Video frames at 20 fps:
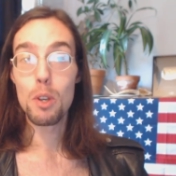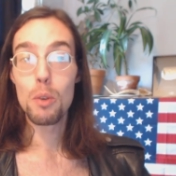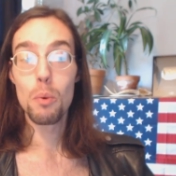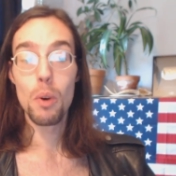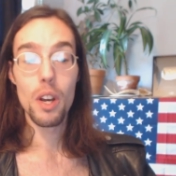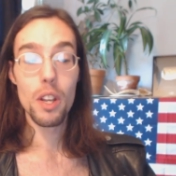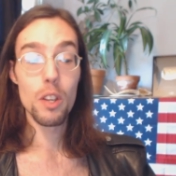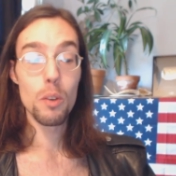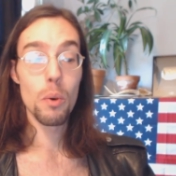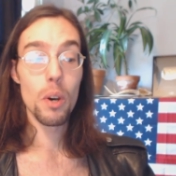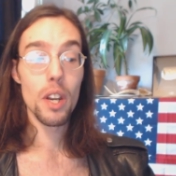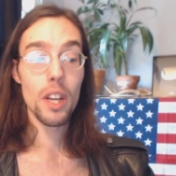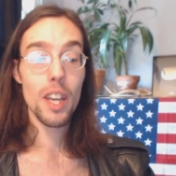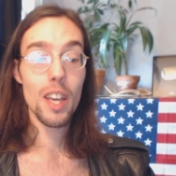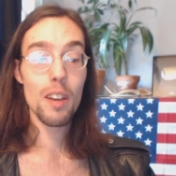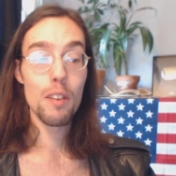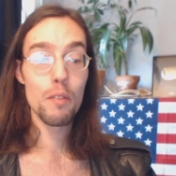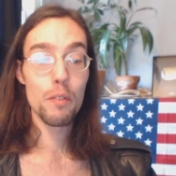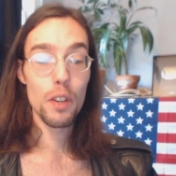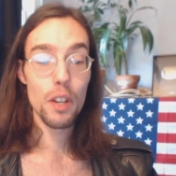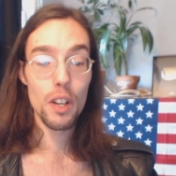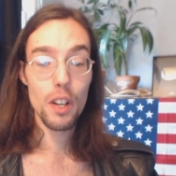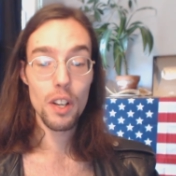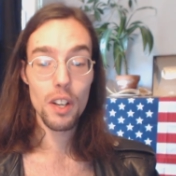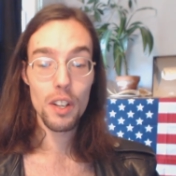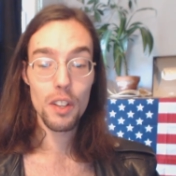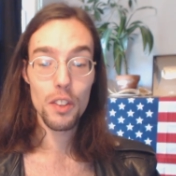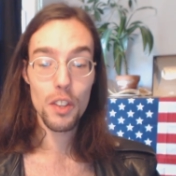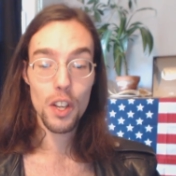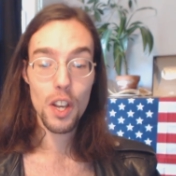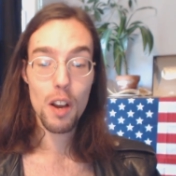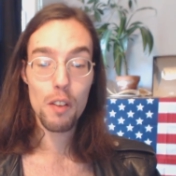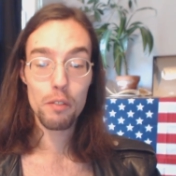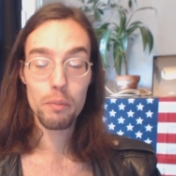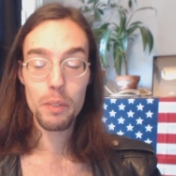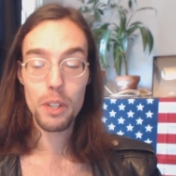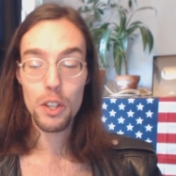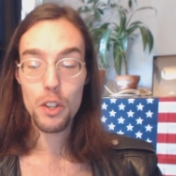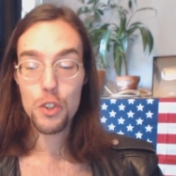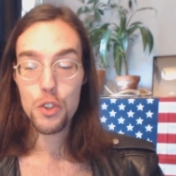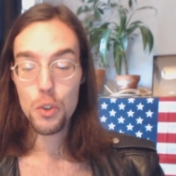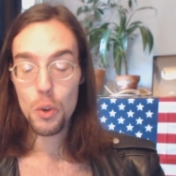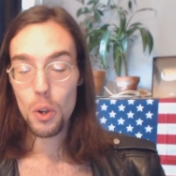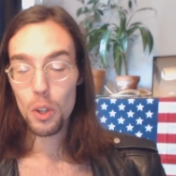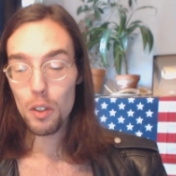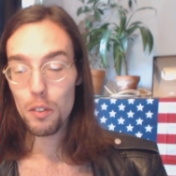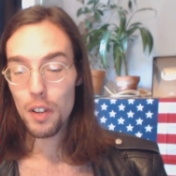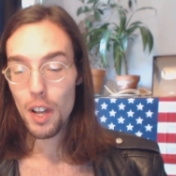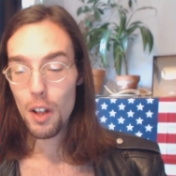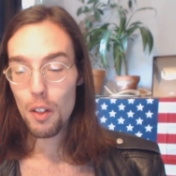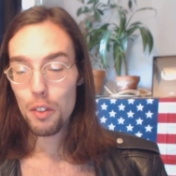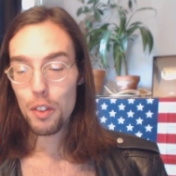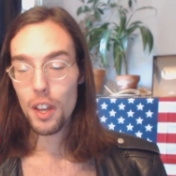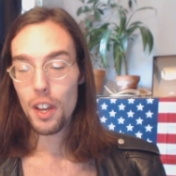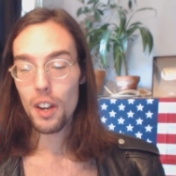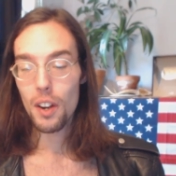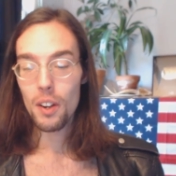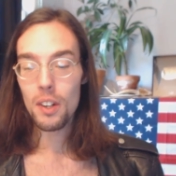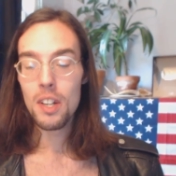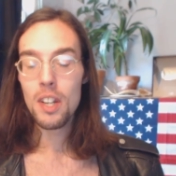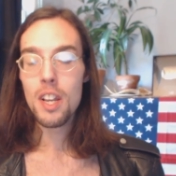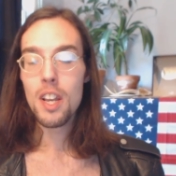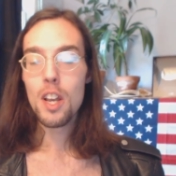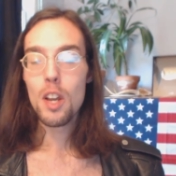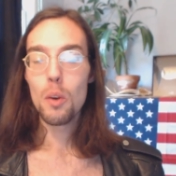You want you want to give uh, the government control of healthcare